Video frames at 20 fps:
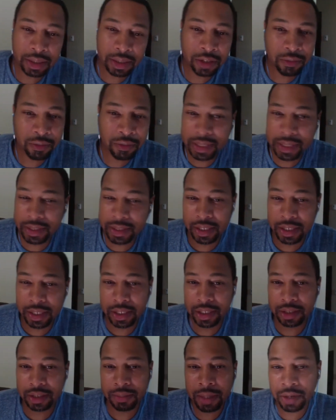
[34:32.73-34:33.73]
of my
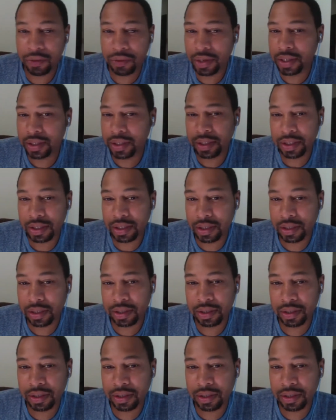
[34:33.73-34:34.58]
tenants, my residents.